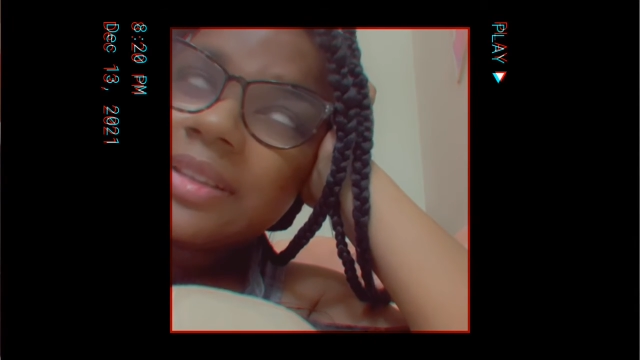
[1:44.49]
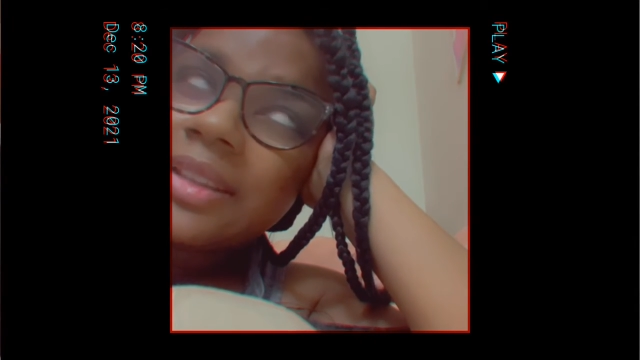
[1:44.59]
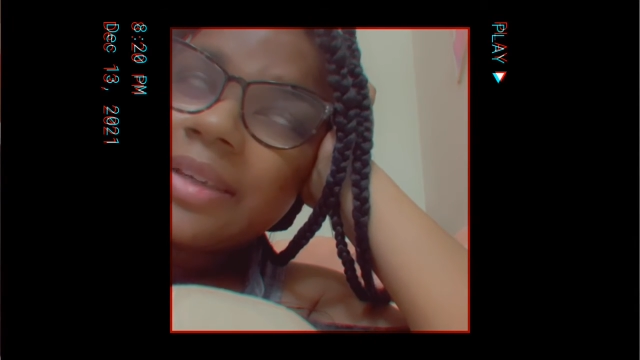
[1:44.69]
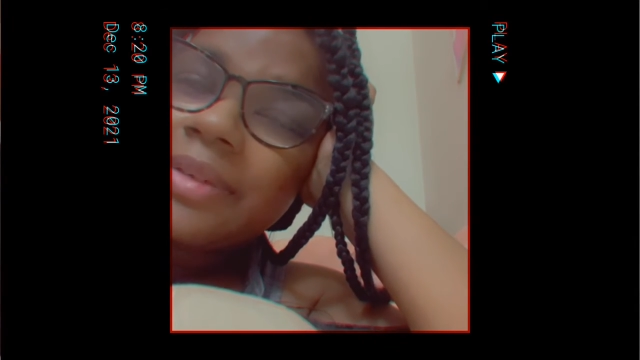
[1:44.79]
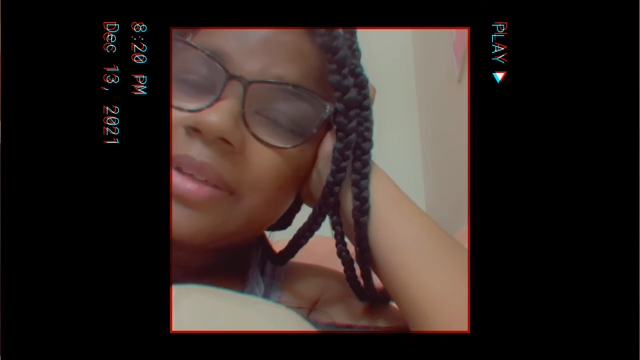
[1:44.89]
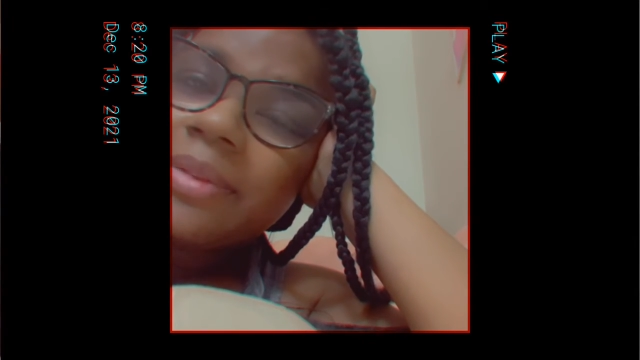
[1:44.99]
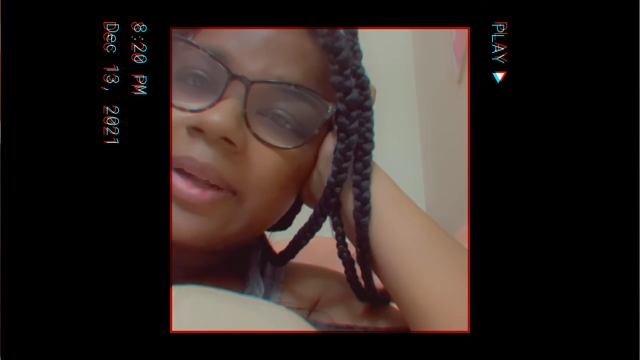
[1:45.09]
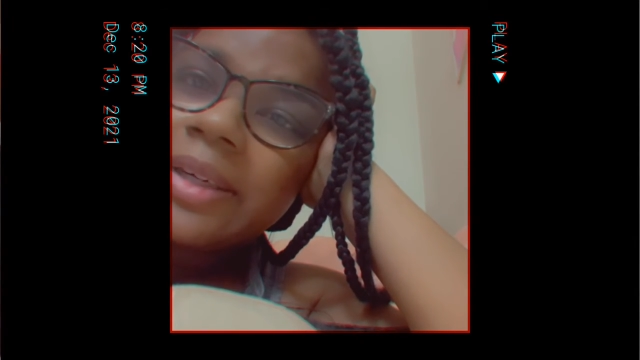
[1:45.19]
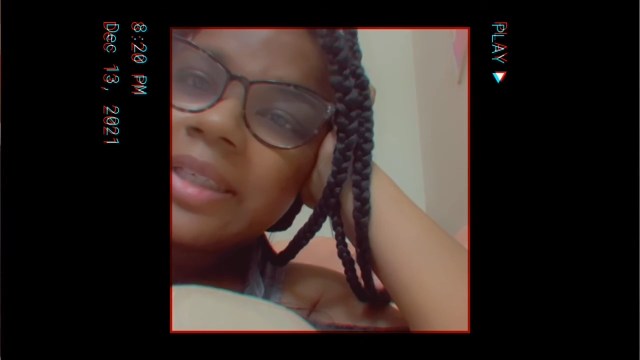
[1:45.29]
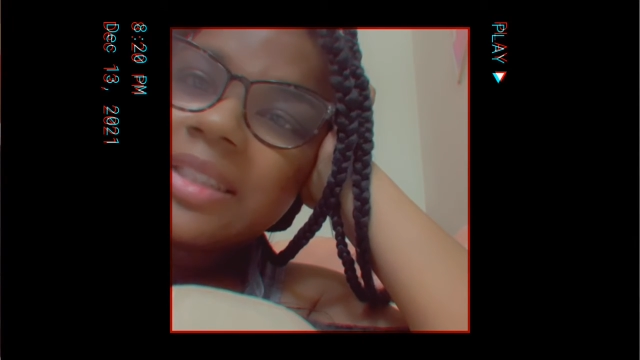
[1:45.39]
that what a
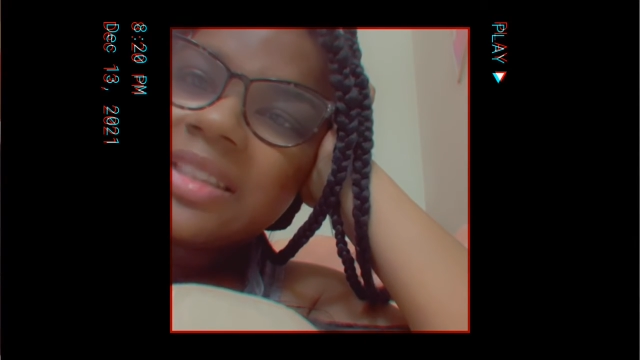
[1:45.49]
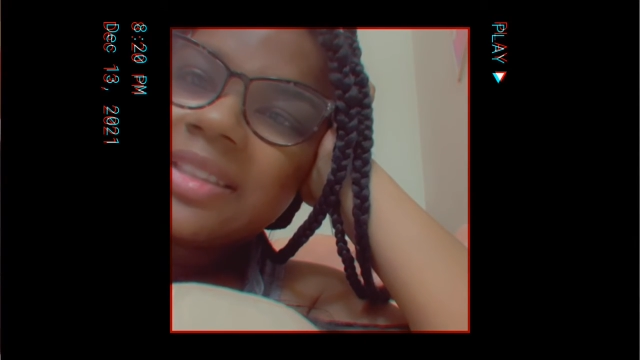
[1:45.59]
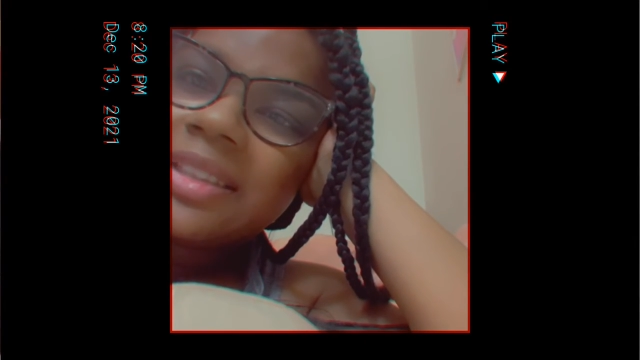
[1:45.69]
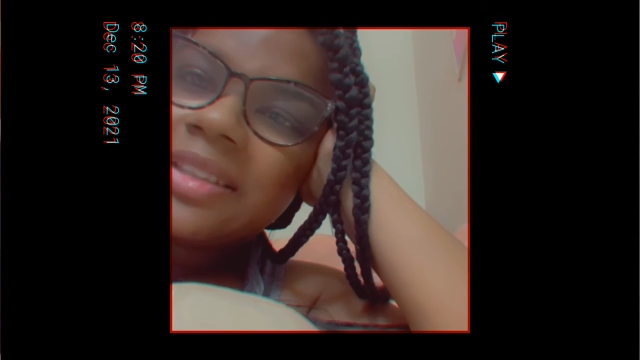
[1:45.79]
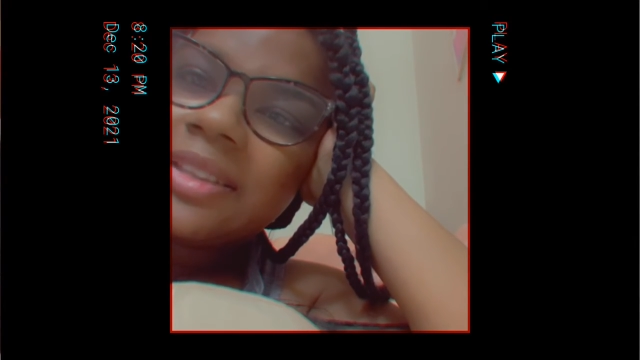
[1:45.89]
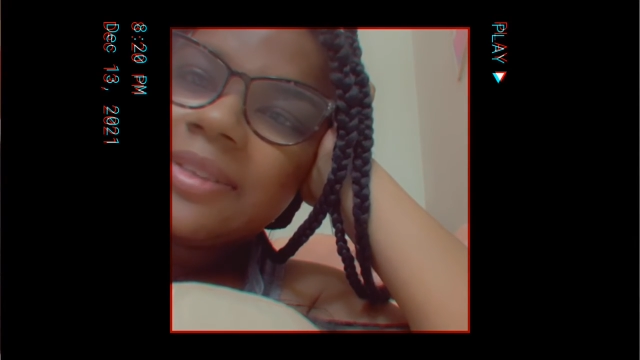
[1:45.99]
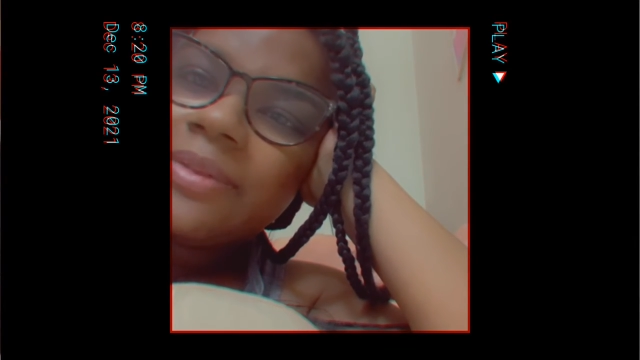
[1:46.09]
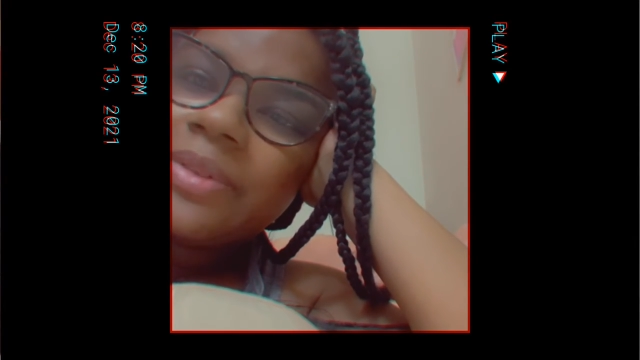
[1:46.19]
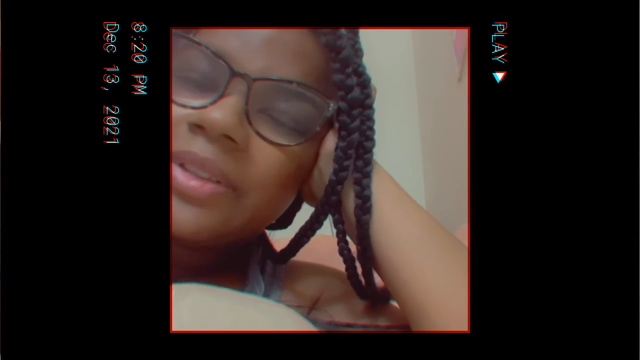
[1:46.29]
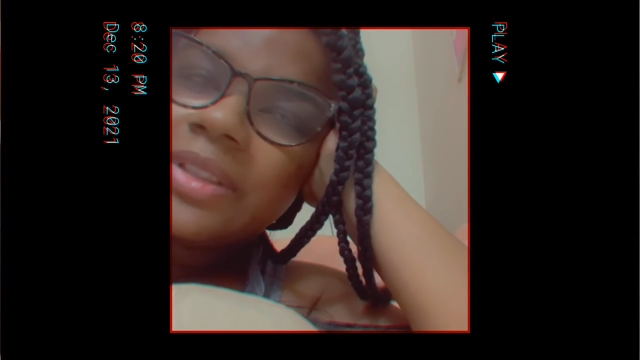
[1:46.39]
vlog is? And I shouldn't
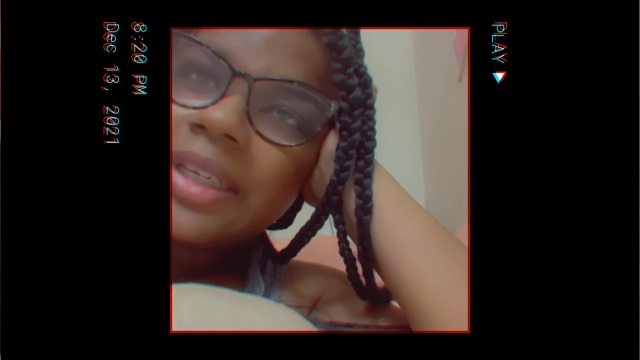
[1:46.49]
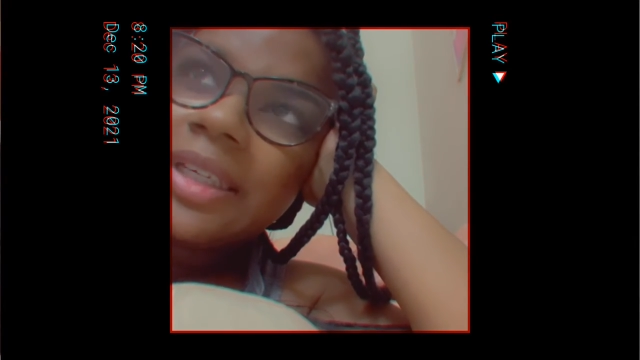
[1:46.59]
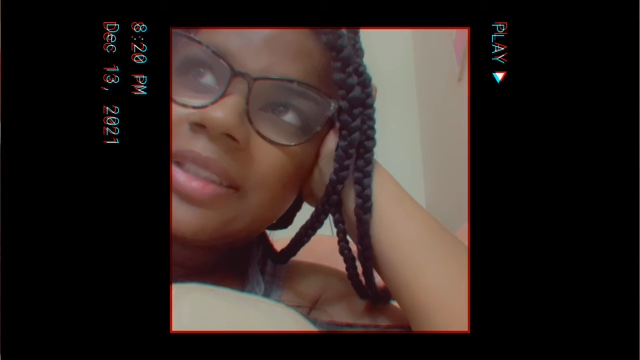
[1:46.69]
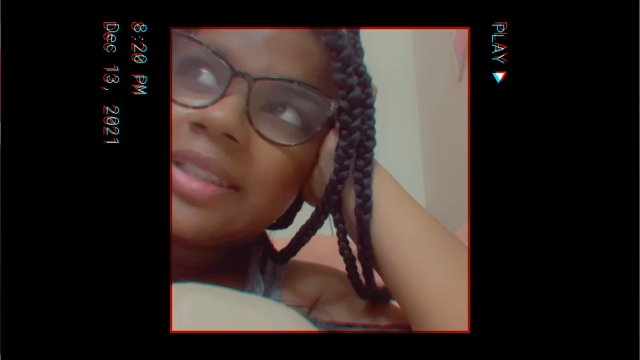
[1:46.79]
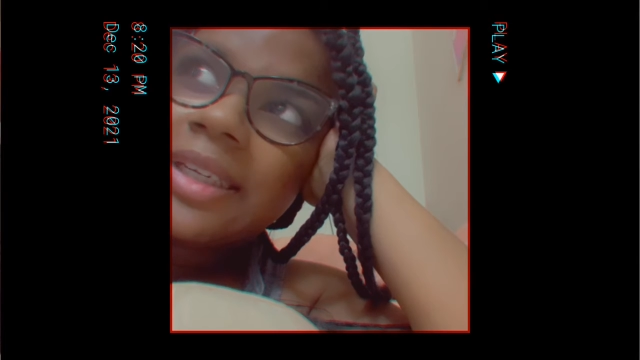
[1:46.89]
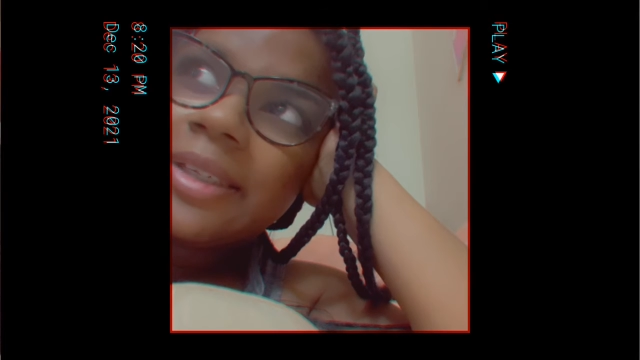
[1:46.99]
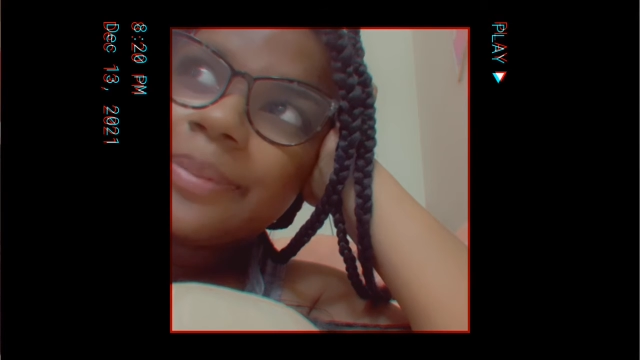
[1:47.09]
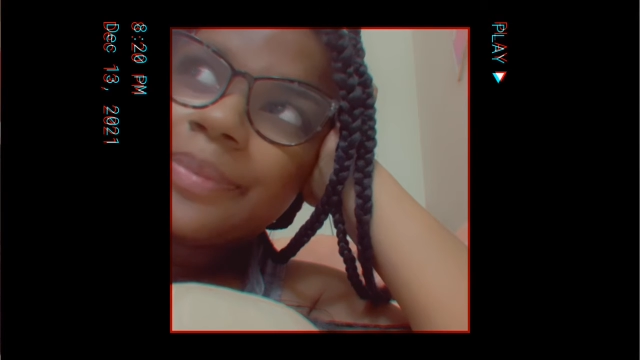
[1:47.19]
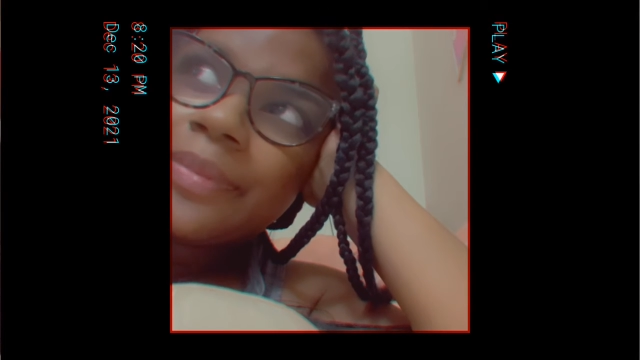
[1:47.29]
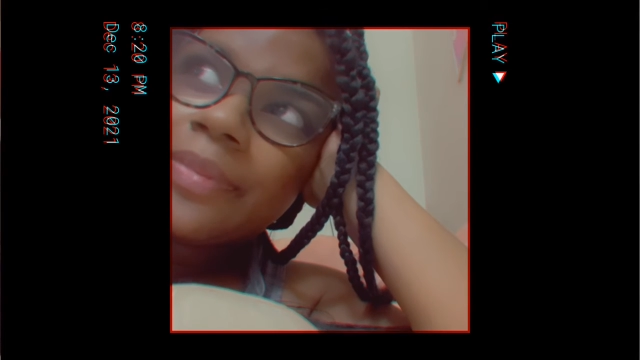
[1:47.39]
feel like, damn,